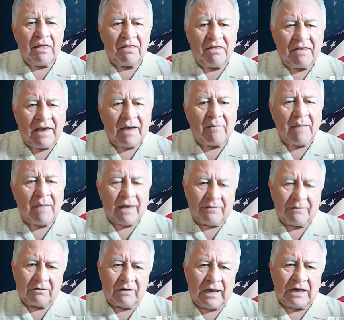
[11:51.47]
them
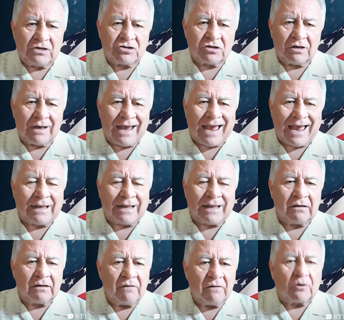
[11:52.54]
and their nation
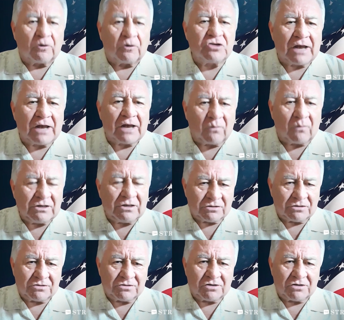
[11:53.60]
and for
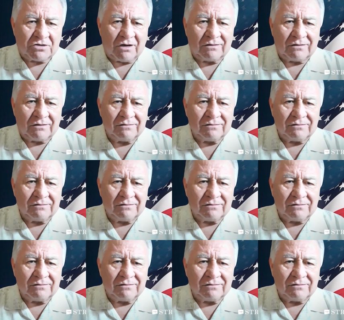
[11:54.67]
generations, John.